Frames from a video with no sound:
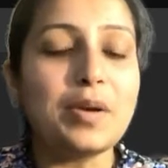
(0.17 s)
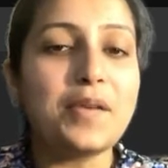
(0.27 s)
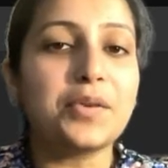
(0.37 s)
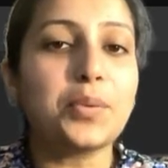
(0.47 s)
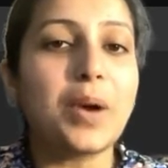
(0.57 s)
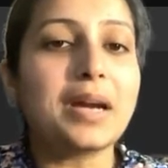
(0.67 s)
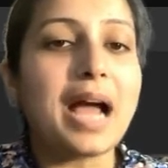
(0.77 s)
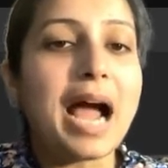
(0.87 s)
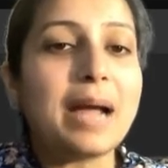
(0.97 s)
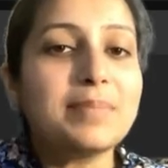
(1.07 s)
everyone,
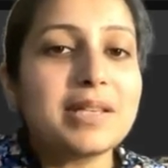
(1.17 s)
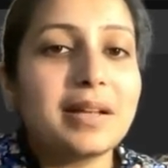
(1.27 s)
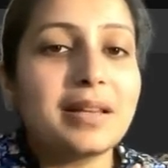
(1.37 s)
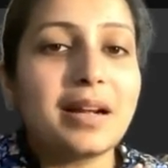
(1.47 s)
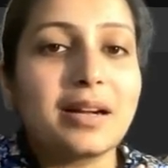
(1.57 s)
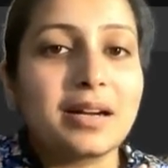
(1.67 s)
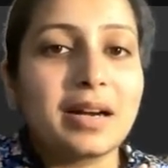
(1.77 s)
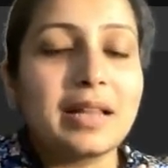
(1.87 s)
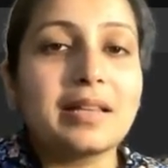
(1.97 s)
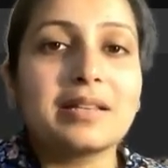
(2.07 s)
I'm Snigdha Kakkar
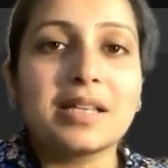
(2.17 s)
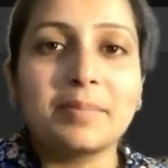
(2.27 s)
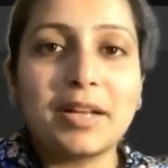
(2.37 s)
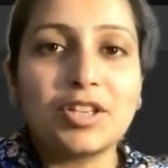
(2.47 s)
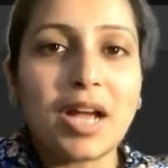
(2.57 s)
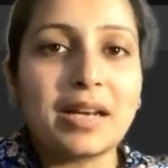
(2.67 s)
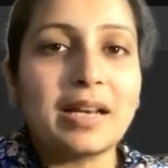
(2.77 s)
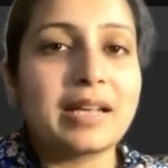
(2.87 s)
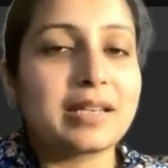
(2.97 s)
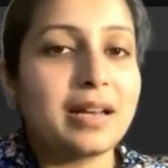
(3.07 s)
and this is my channel
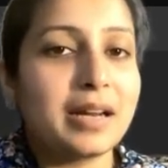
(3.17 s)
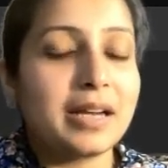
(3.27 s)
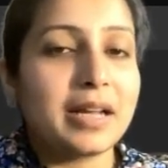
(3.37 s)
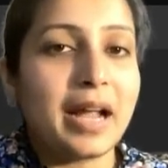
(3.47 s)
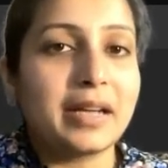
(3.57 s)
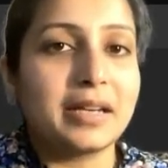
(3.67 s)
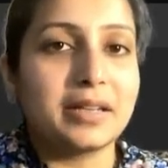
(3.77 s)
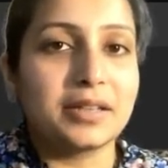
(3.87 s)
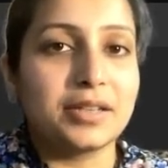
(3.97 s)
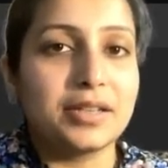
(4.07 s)

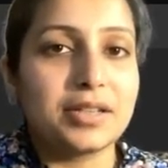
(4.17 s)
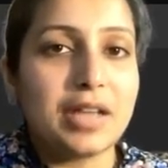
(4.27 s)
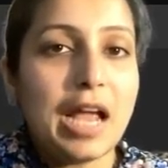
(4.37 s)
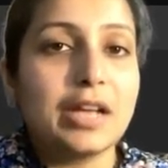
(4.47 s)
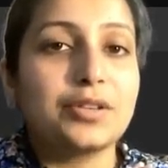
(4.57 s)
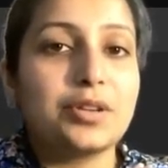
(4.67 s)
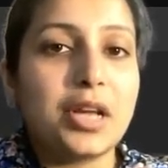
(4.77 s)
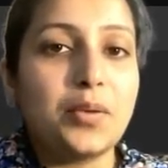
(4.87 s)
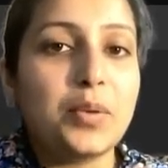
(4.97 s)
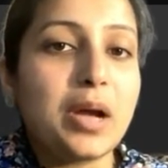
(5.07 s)
AccelerateAICareers.
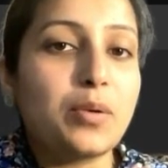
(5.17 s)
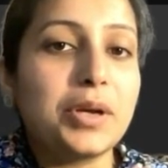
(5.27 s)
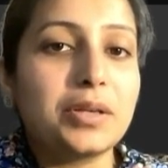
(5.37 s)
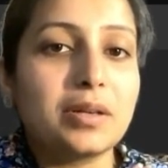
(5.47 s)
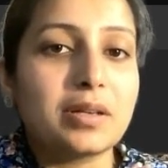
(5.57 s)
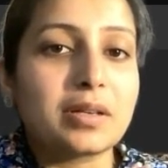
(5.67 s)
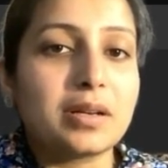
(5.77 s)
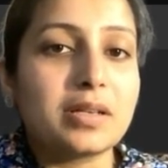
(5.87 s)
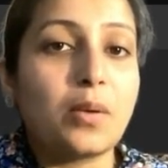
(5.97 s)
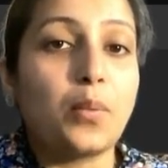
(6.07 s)
Today we are going to
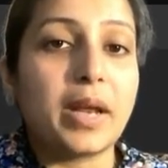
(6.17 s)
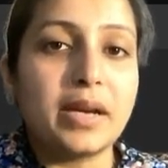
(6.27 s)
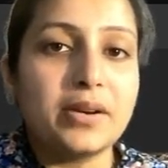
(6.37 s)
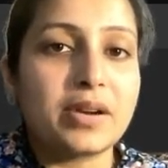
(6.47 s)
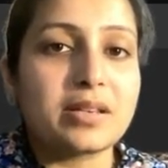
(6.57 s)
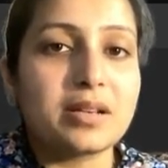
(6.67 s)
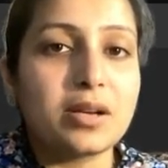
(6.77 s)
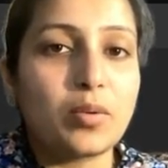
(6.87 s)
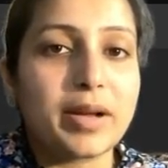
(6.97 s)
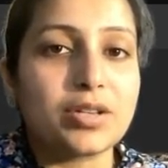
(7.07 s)
discuss a very
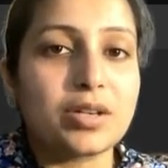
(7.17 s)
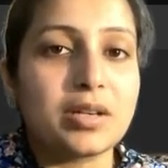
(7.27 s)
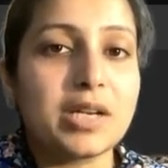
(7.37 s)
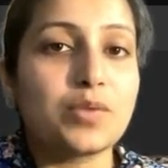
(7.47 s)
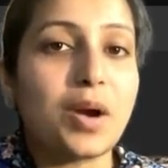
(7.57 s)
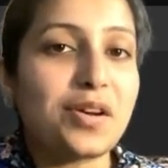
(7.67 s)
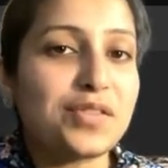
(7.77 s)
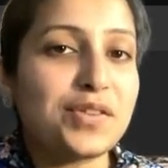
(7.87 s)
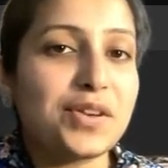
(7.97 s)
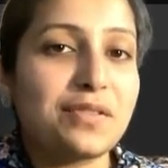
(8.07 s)
interesting question. It's one of
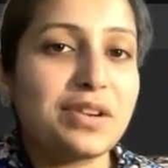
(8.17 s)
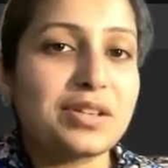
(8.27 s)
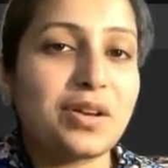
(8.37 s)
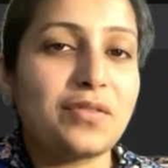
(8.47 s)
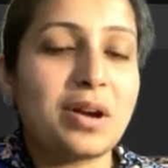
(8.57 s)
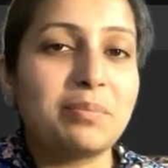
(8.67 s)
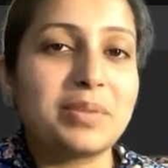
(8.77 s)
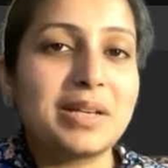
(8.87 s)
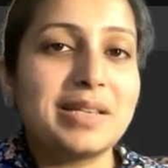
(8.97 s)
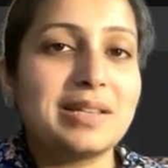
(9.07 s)
the favorites of
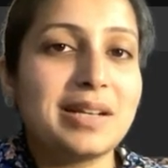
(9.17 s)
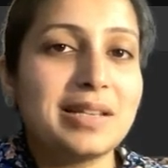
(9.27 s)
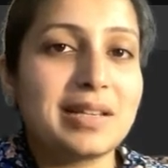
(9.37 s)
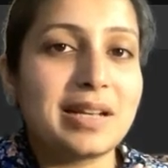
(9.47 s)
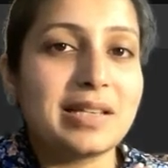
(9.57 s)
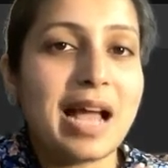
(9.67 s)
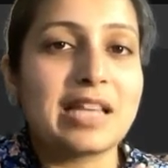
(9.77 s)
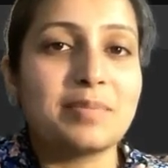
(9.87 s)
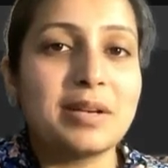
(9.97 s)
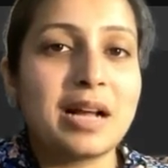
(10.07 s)
companies these days,
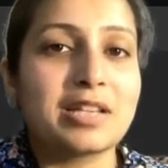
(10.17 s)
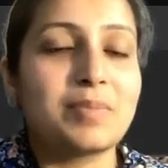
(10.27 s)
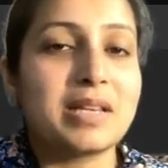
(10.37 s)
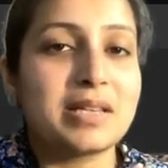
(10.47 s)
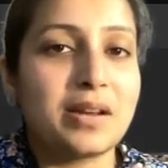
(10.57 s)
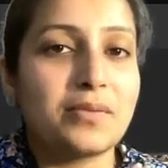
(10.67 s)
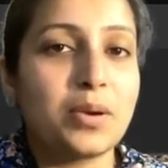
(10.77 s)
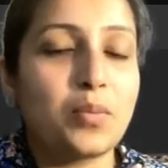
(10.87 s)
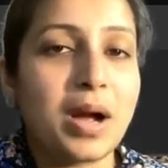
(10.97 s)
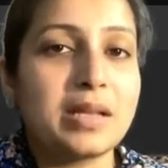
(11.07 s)
has been asked by
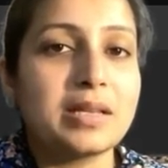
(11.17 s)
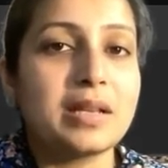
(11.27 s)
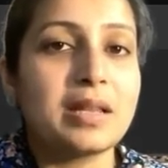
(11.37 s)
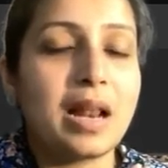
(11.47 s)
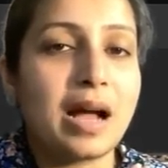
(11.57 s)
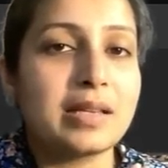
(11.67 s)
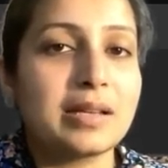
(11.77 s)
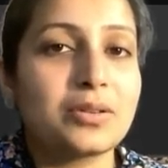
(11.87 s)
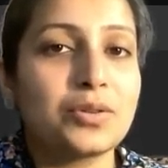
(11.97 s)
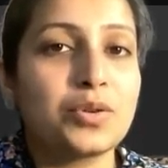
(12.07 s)
several ones in the last
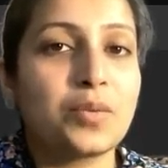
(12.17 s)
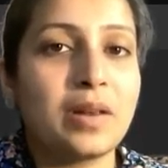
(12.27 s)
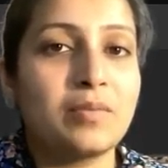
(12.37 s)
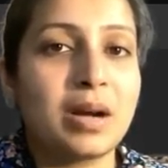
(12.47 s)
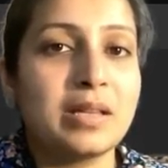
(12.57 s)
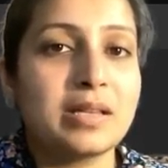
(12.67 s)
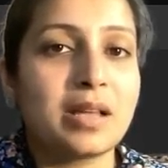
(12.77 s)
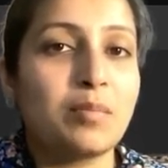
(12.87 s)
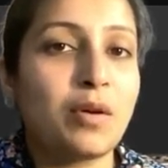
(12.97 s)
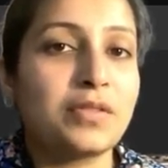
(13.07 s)
6 to 12 months,
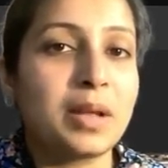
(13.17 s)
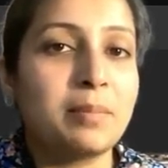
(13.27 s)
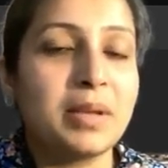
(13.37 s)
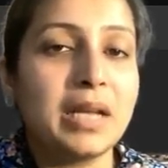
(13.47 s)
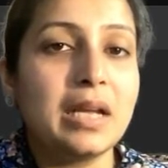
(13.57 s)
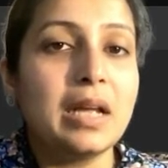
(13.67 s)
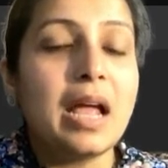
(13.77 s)
some of them being